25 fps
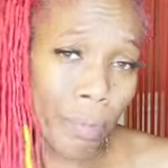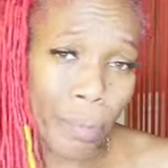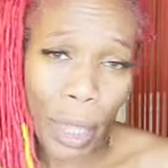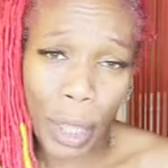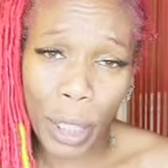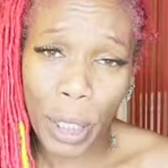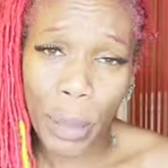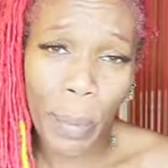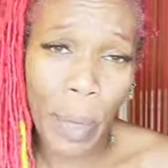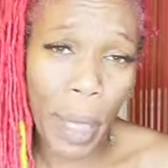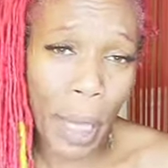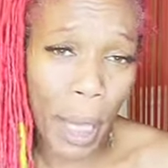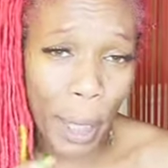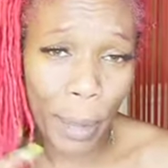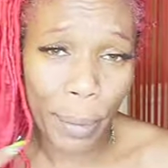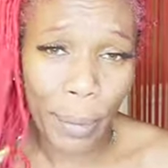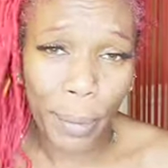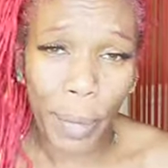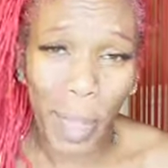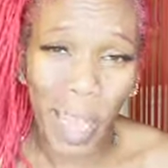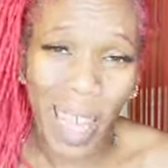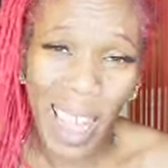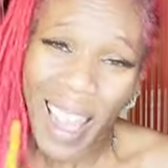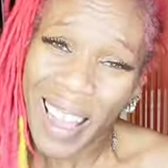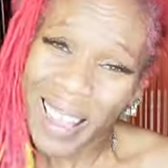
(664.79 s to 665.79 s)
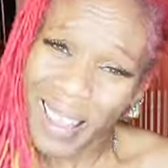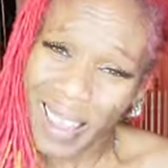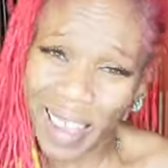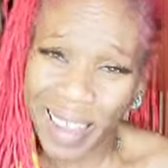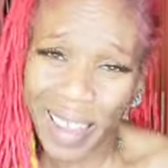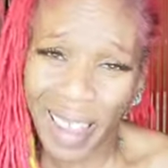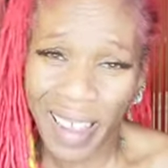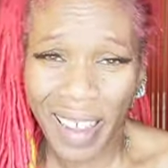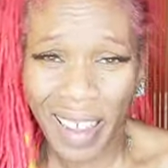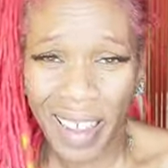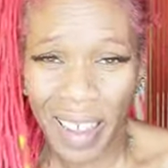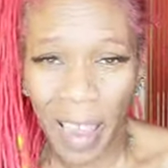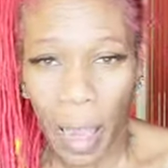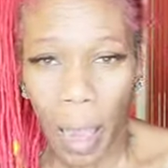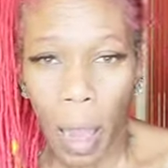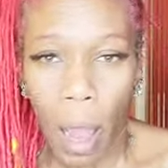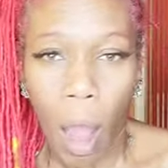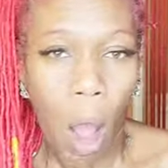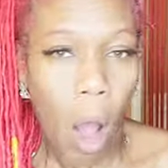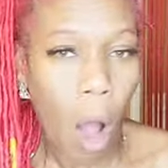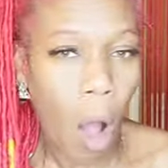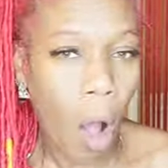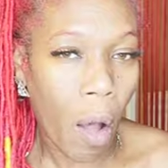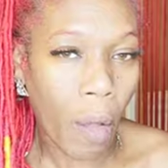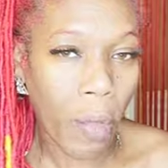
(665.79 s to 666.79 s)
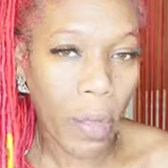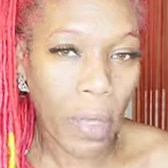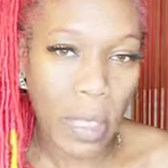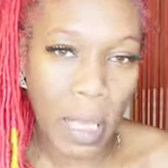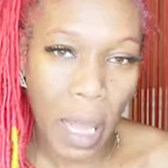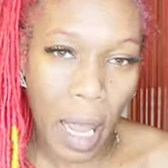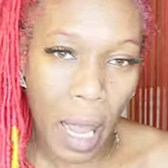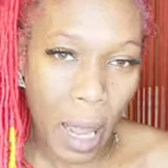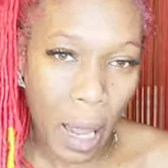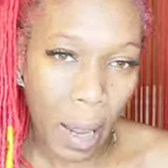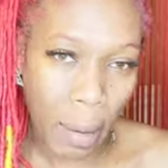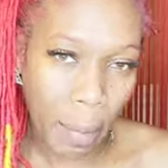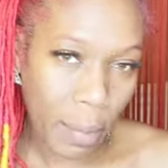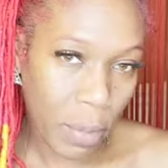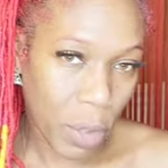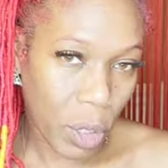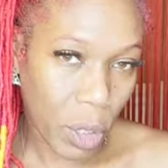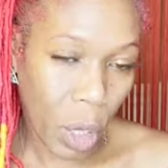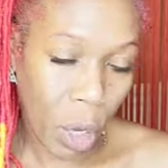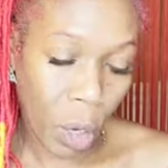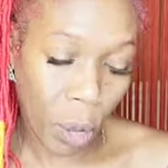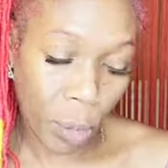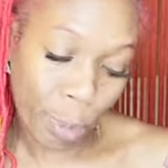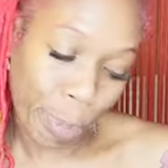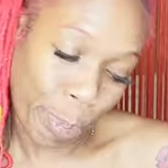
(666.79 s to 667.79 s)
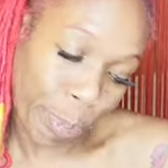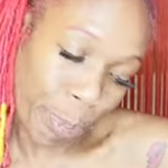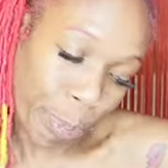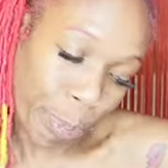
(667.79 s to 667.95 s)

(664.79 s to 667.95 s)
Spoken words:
That's me. All the time. So